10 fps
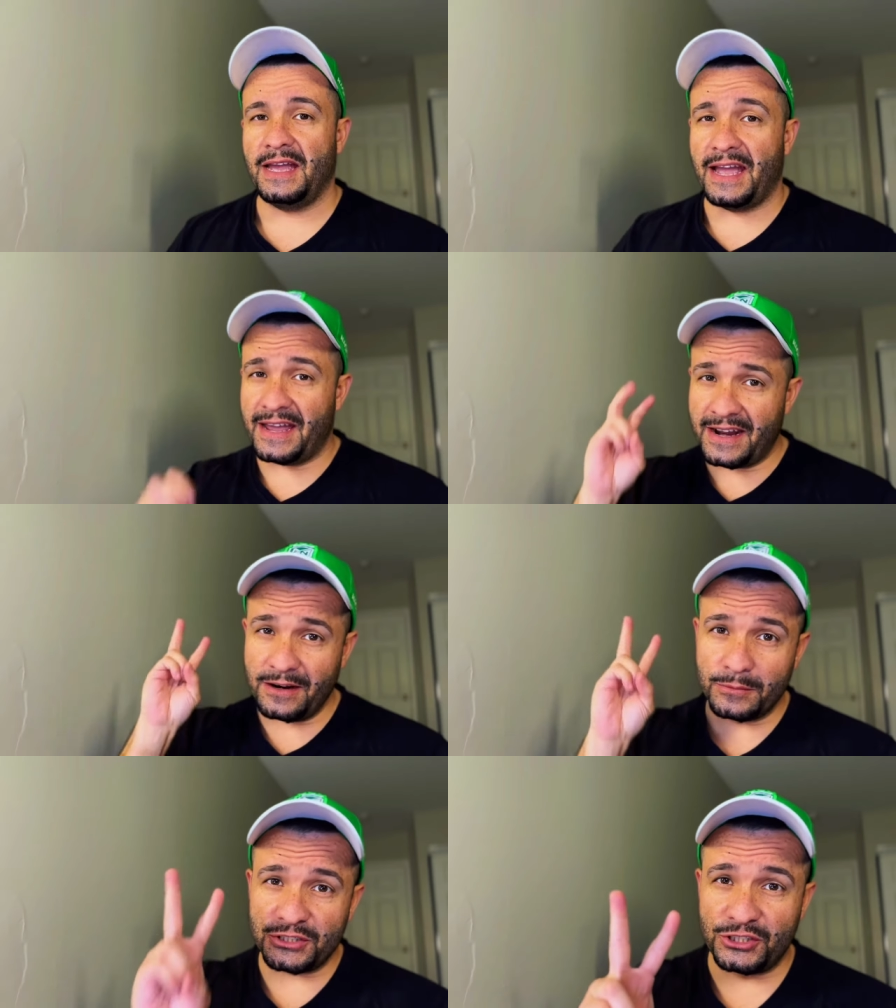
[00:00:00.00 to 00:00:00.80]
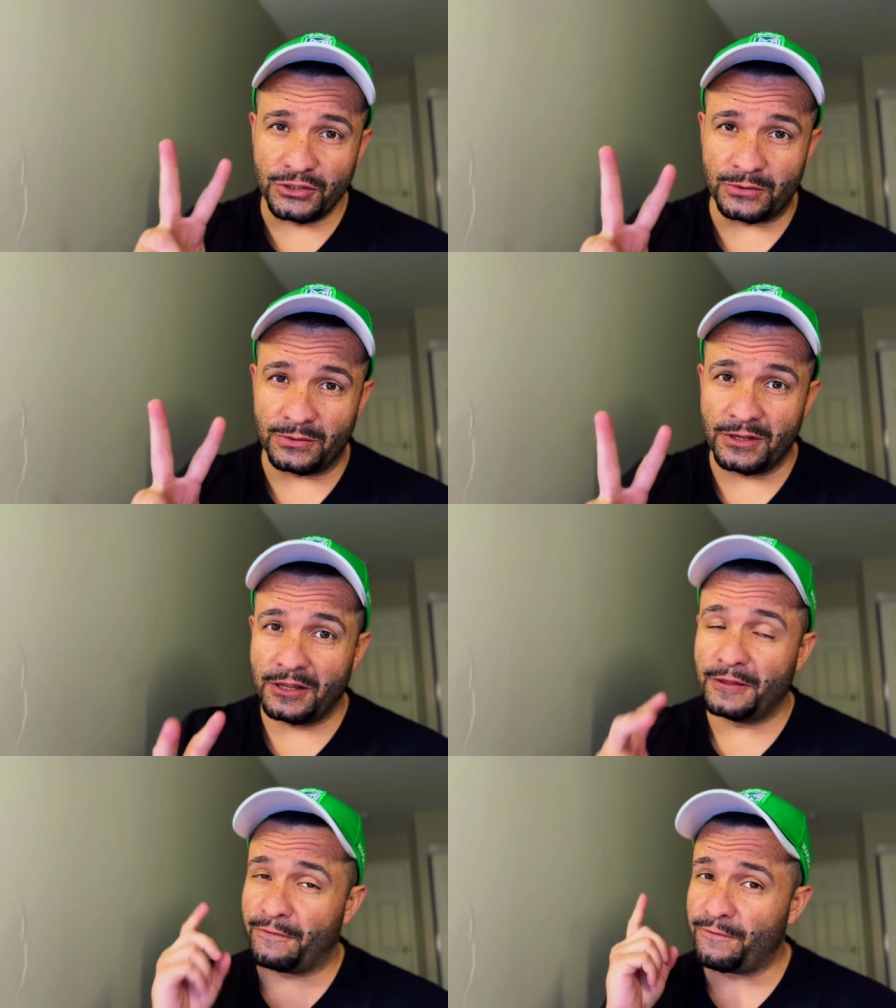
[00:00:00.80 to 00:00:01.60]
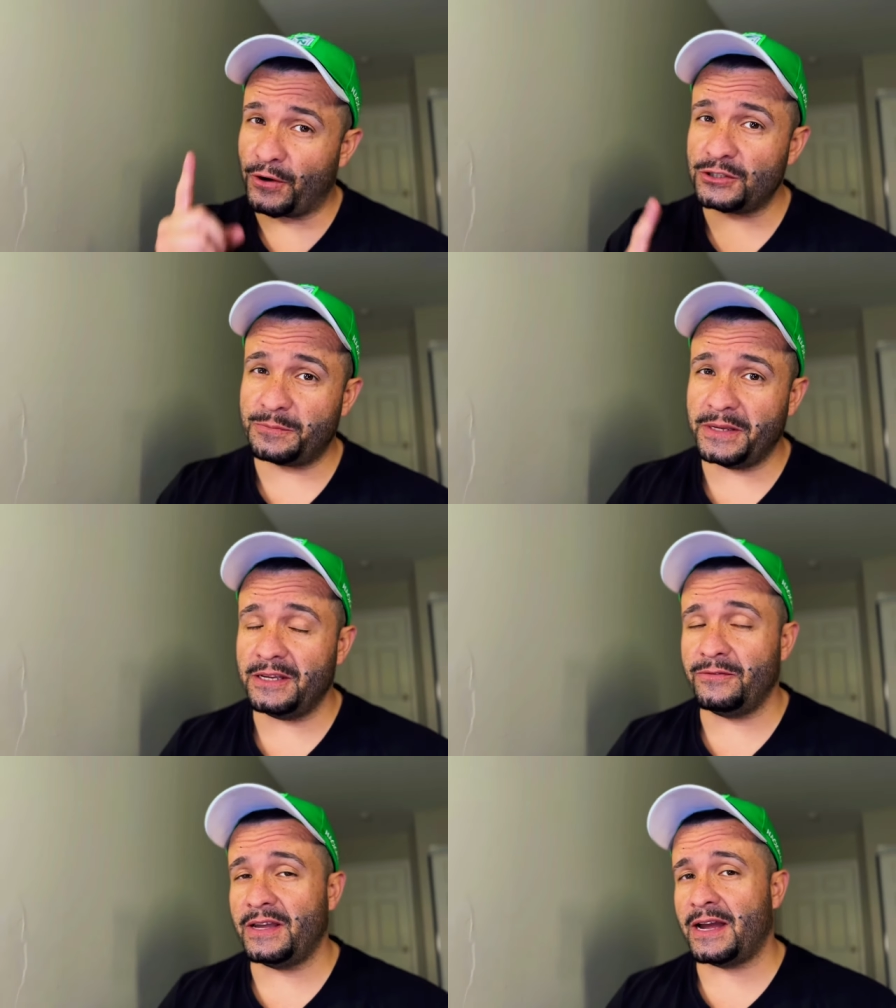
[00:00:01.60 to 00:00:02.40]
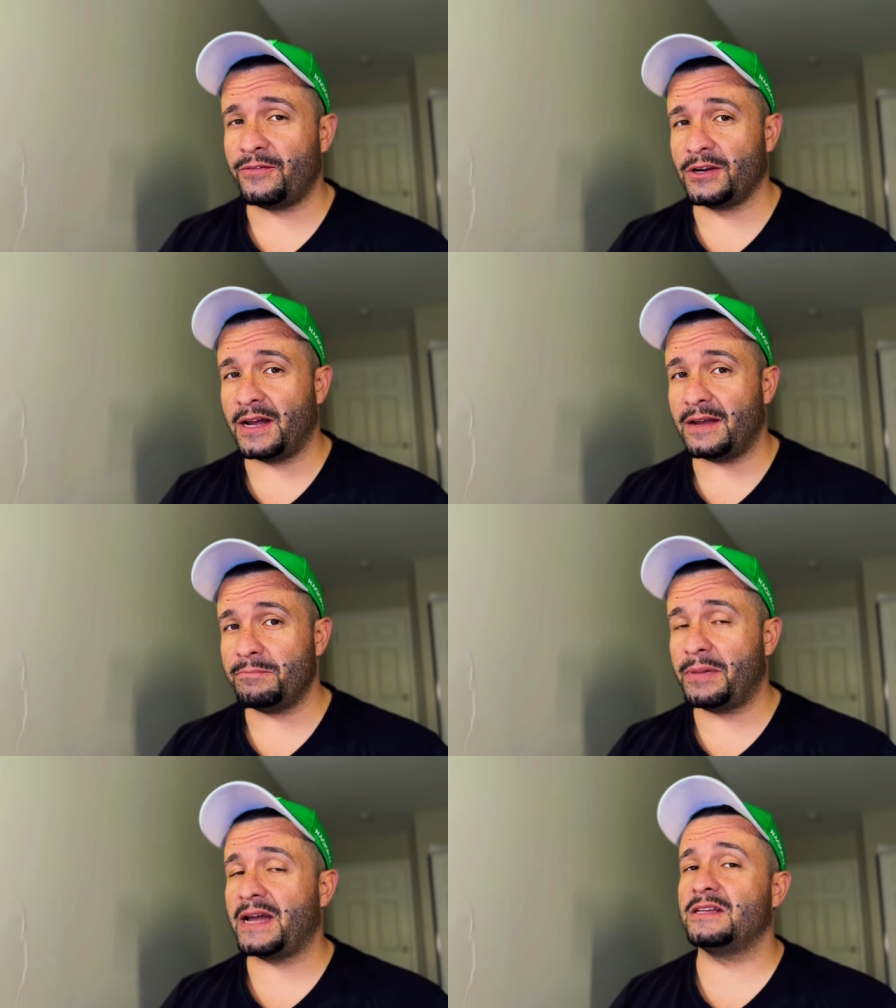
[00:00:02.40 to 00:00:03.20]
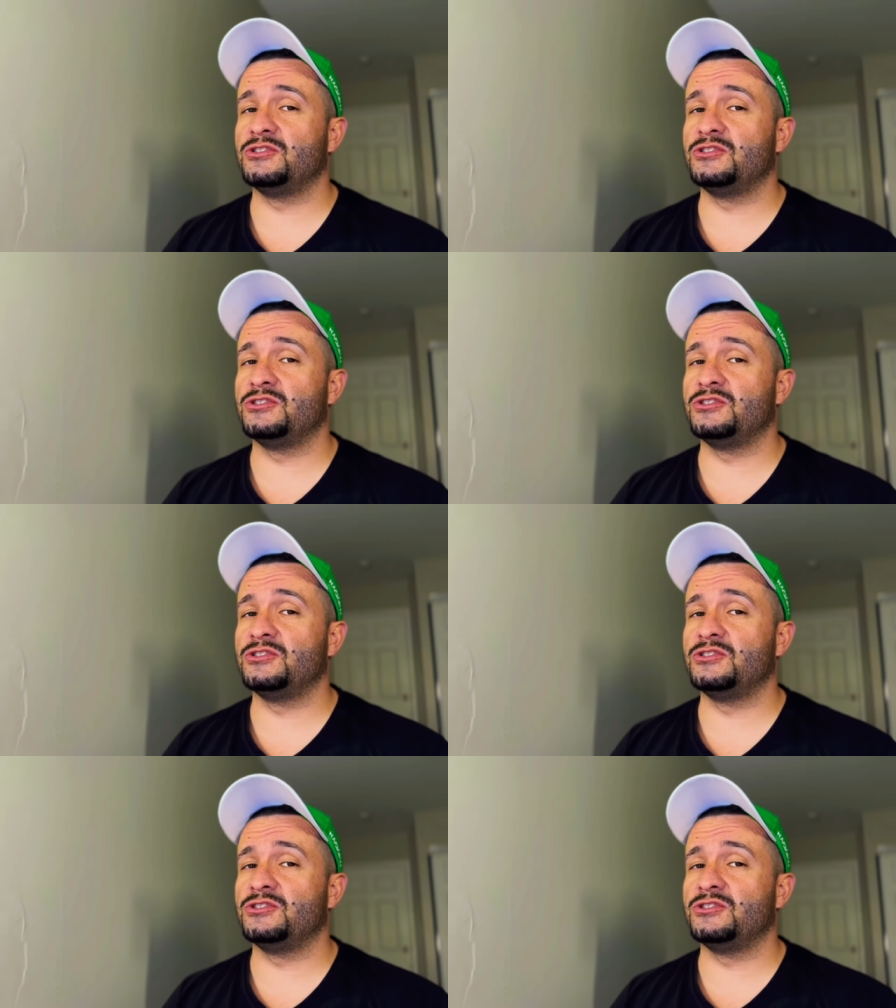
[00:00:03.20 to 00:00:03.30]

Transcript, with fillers: and at number two, the first PEV I ever got back in